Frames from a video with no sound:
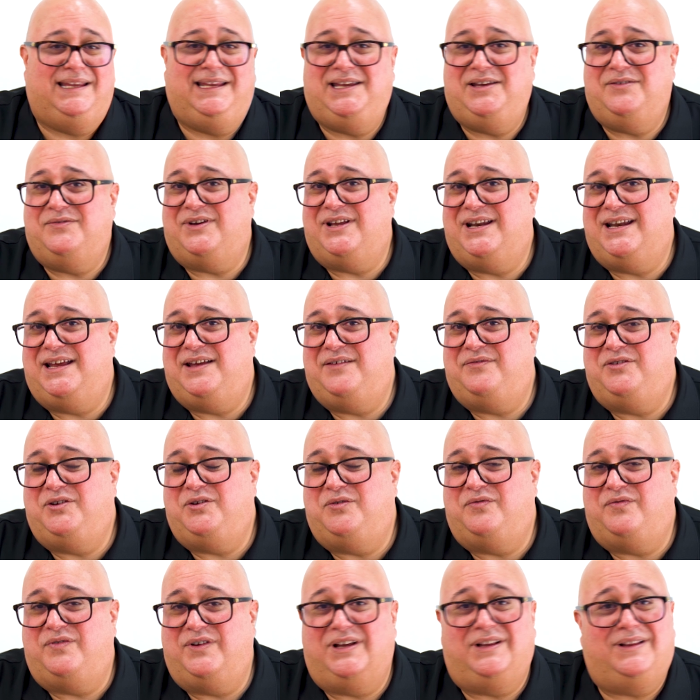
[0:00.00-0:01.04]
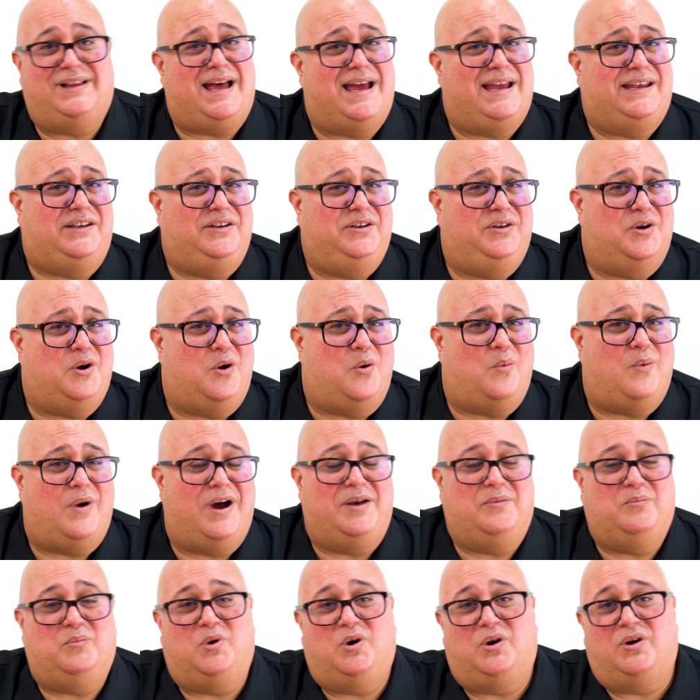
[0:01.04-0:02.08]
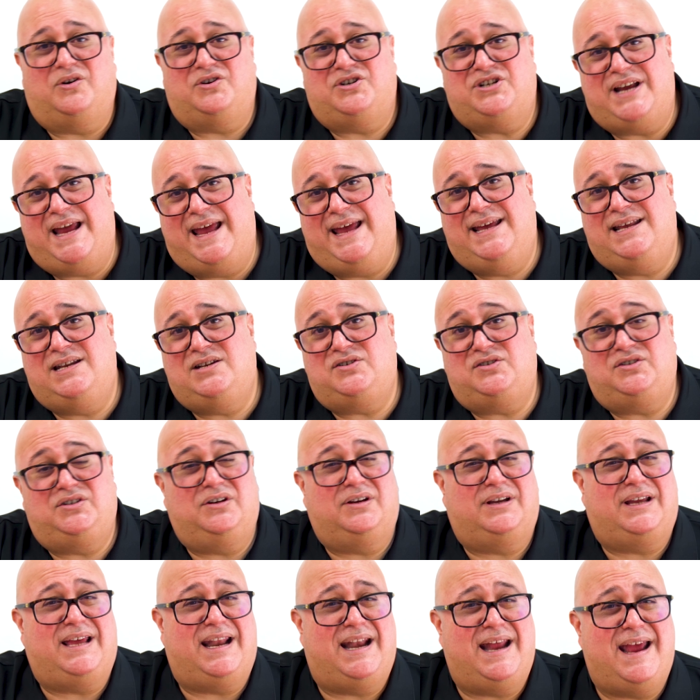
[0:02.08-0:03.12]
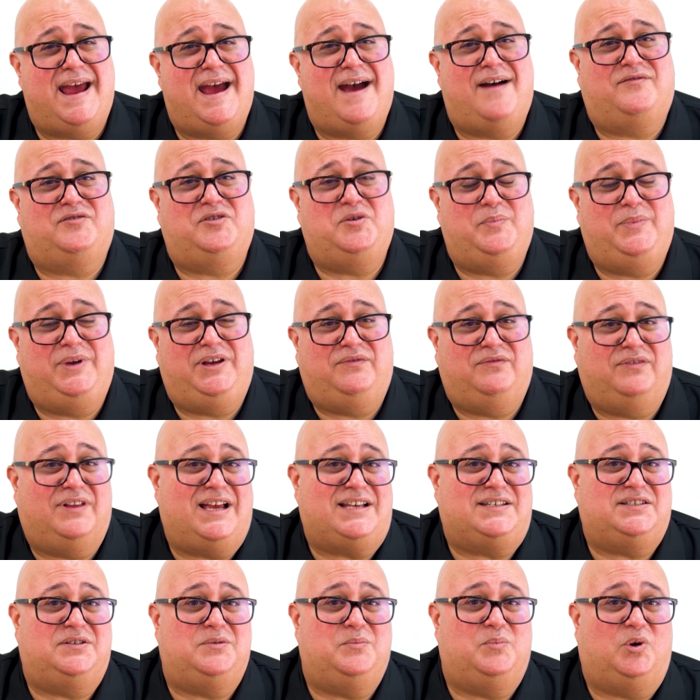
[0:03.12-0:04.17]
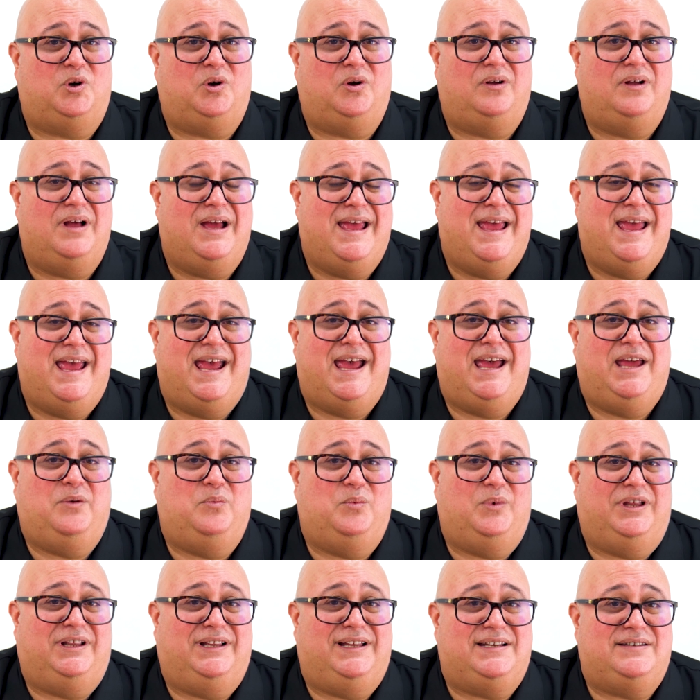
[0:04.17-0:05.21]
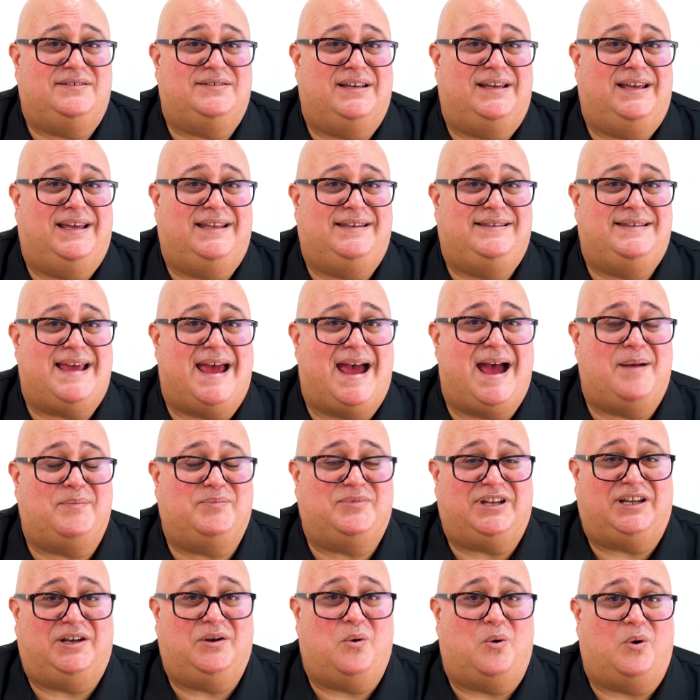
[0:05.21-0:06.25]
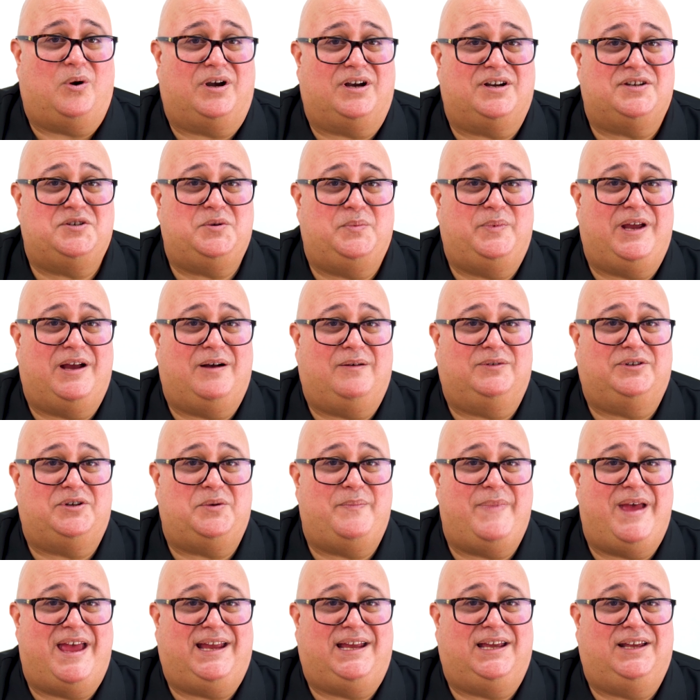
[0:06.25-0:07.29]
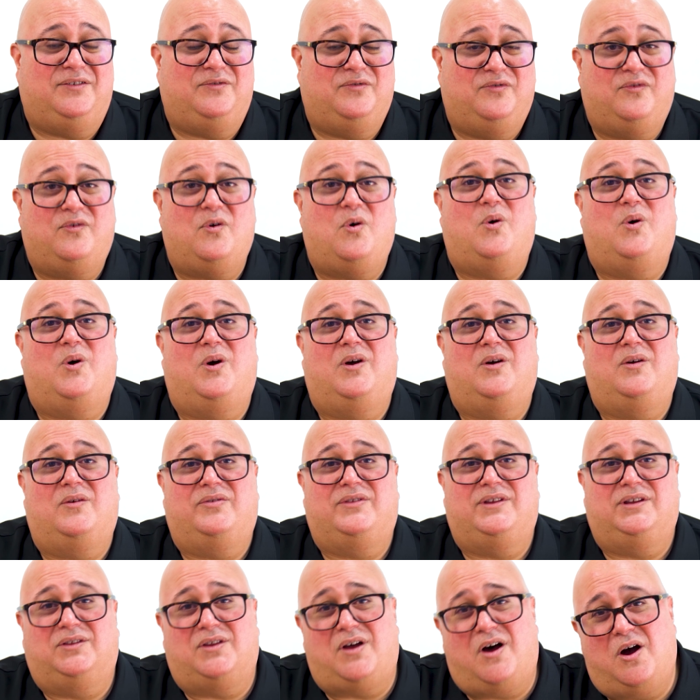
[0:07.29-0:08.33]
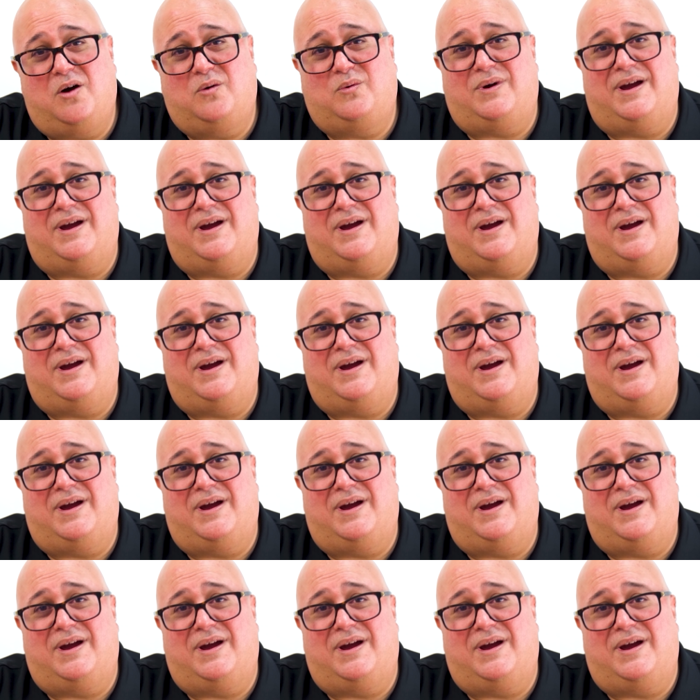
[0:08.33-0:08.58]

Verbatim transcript: even if you feel like you don't want more change, you're gonna have to be flexible and willing to adapt in order to be able to make it for the long